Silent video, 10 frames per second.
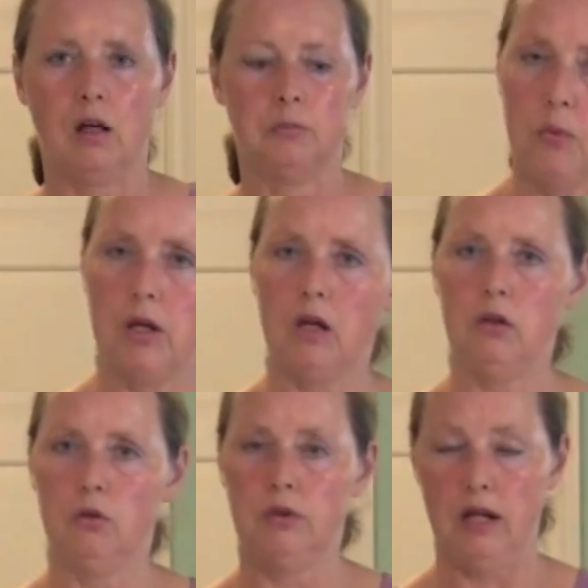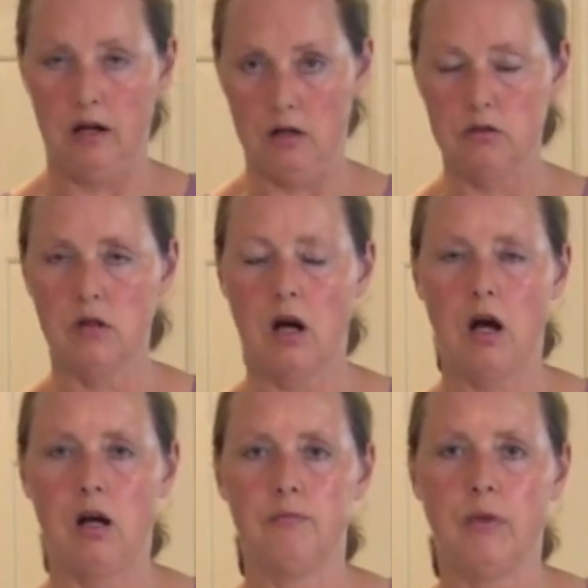Knowing what I know now,
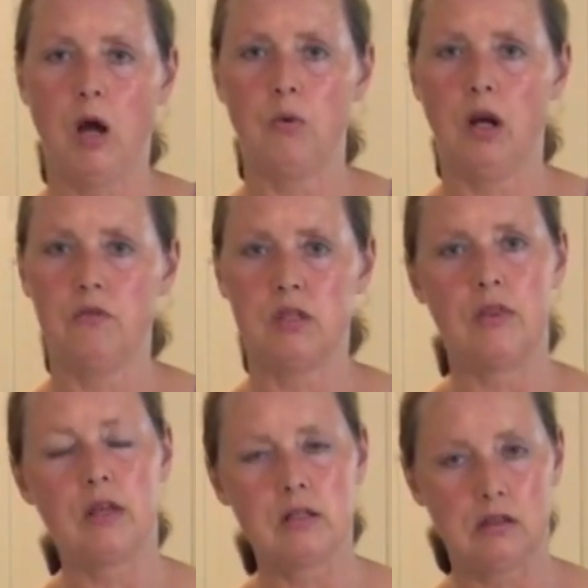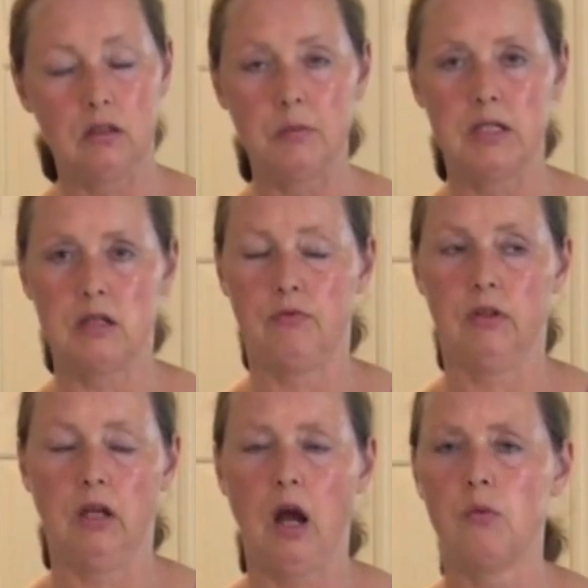I would have done things a little bit differently.